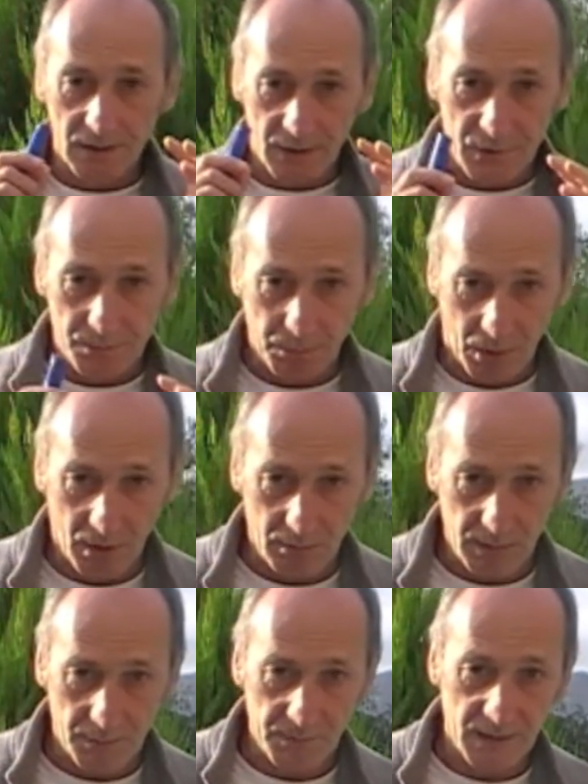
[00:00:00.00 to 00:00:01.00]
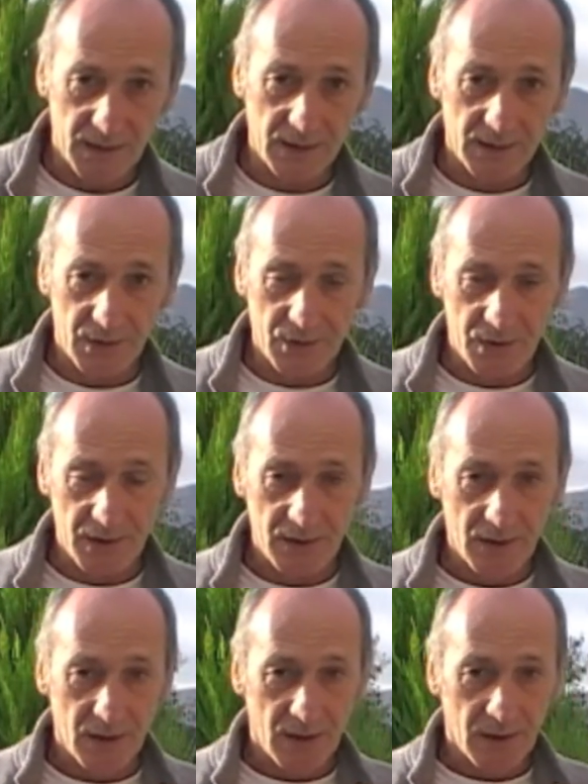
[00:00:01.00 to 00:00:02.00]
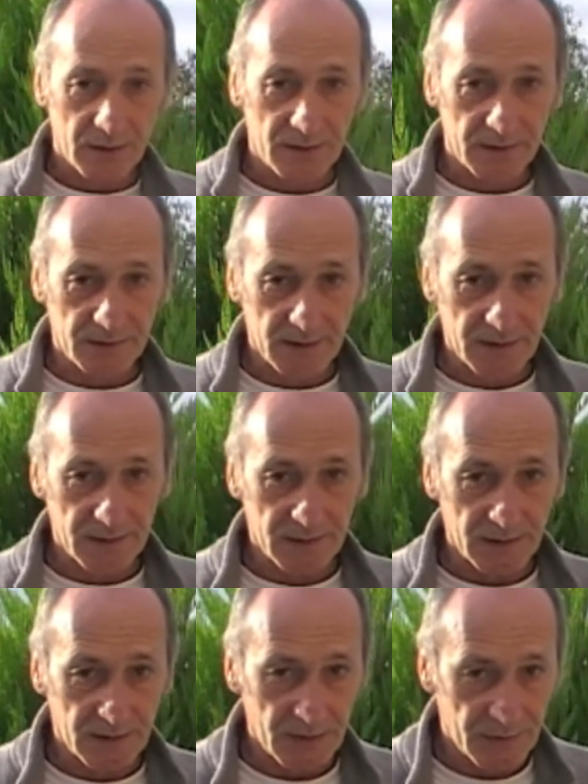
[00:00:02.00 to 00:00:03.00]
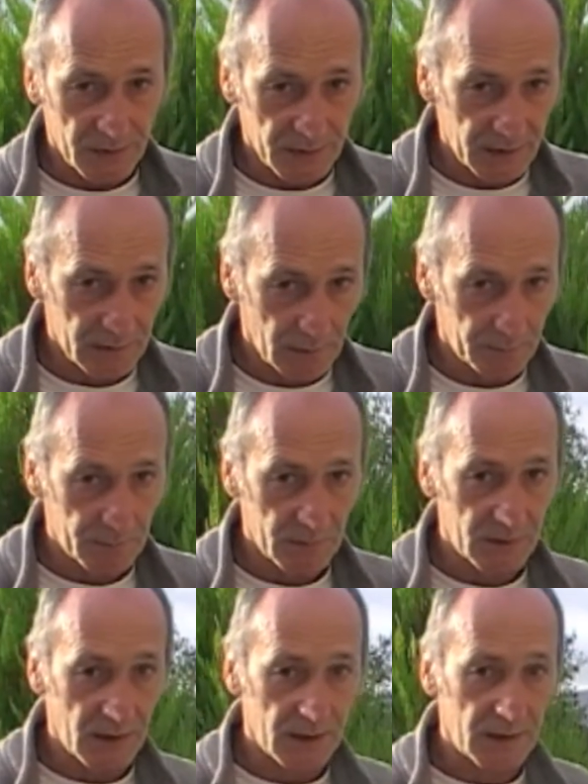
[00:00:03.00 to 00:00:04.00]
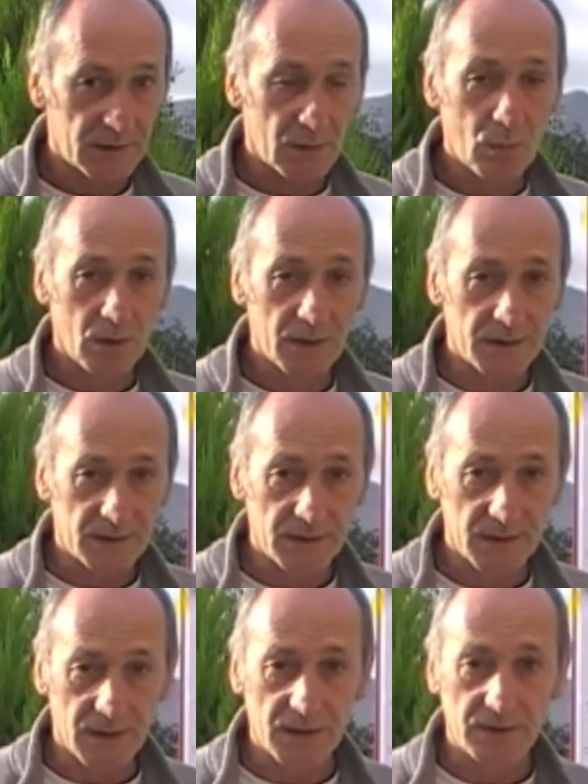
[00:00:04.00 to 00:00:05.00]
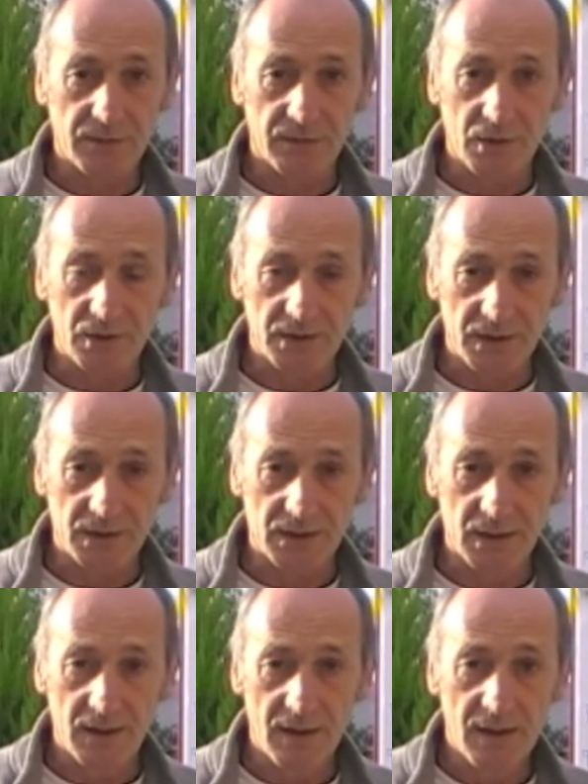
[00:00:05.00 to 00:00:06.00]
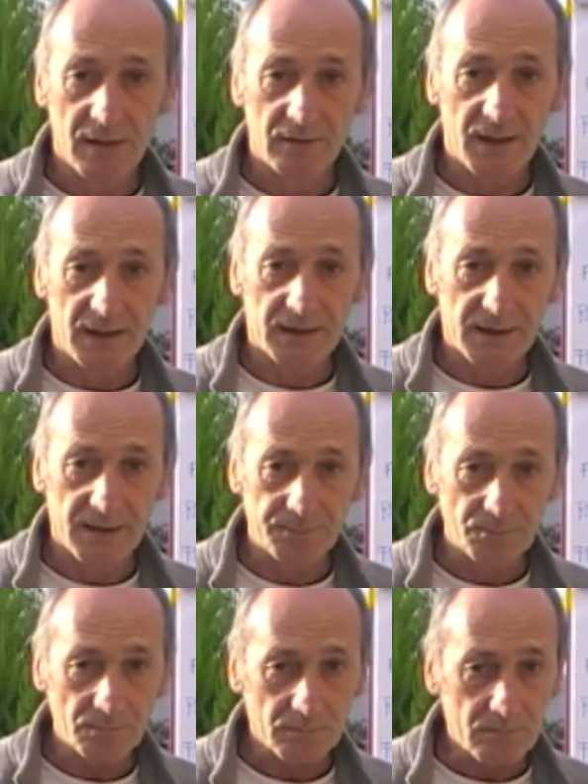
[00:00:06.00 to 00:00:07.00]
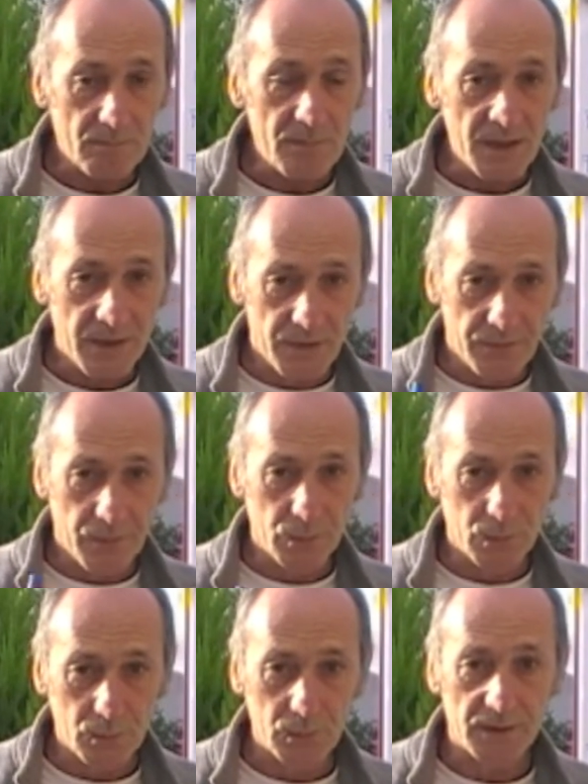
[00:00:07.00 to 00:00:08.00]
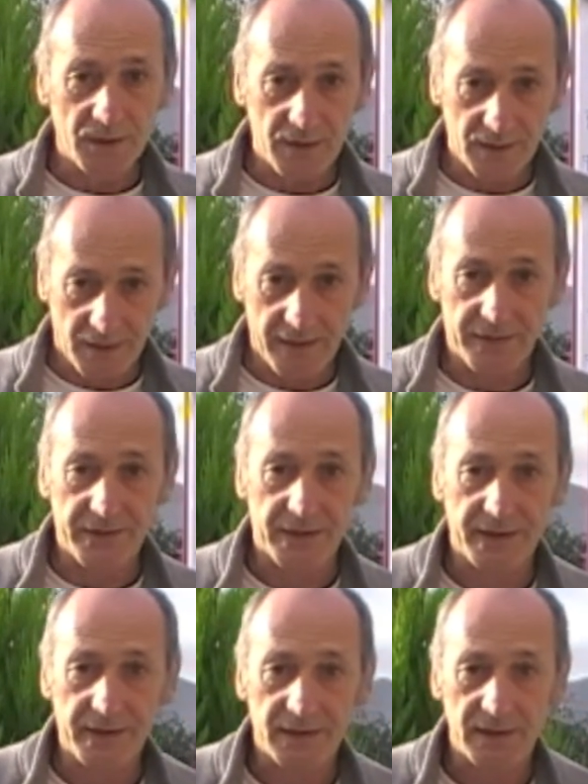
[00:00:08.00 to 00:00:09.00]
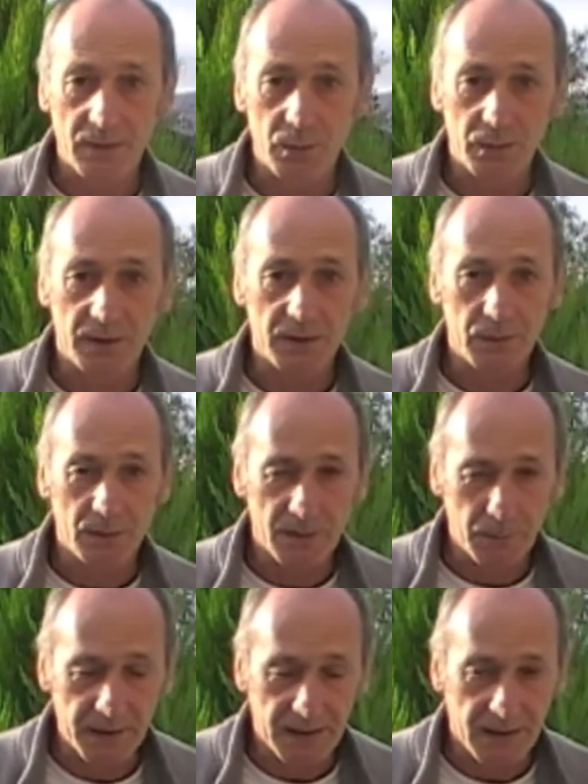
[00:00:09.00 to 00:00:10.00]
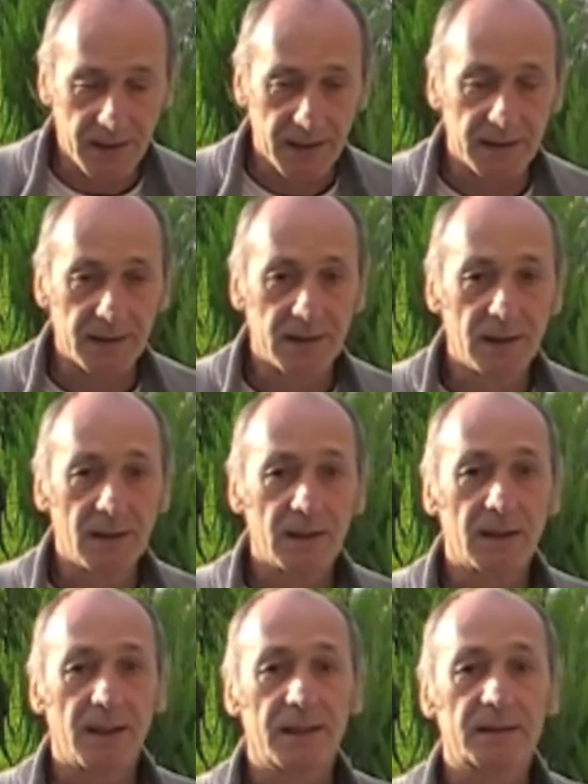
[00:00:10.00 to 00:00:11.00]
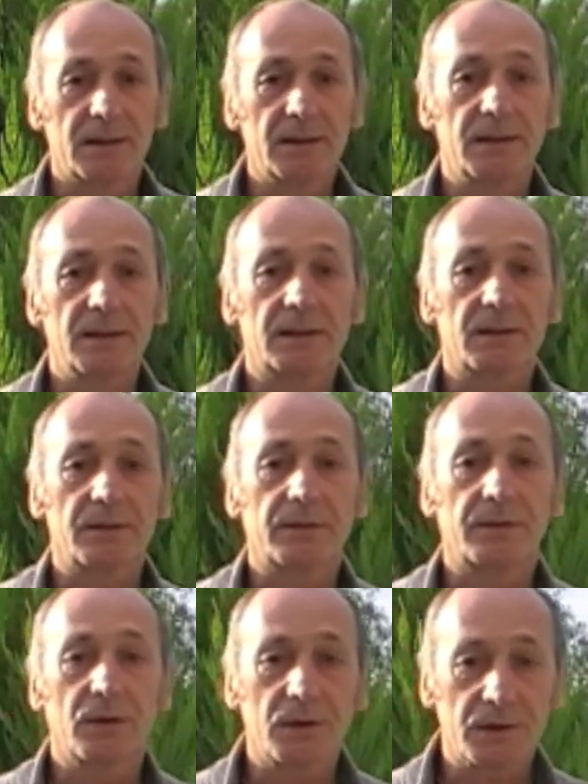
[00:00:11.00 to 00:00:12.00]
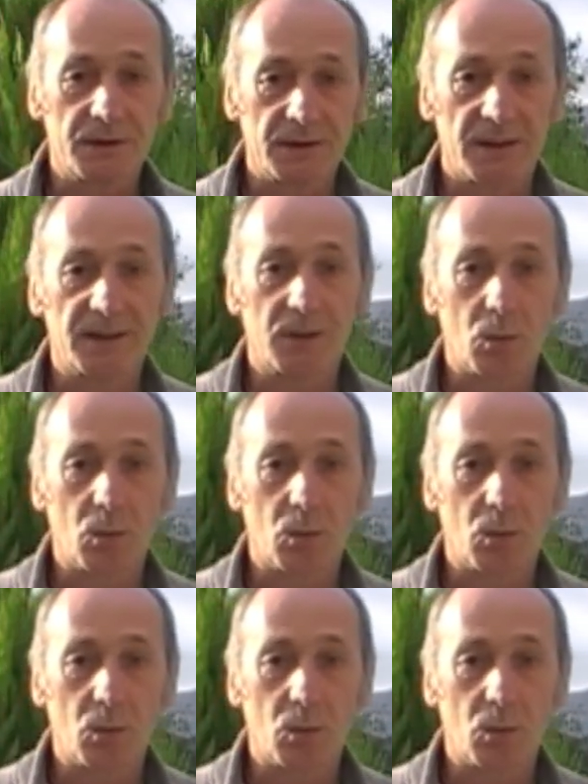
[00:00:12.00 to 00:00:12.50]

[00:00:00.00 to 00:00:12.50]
each problem, in each disease, in each symptom, there is quality, there is forces that if you do the right thing, we can let these forces and the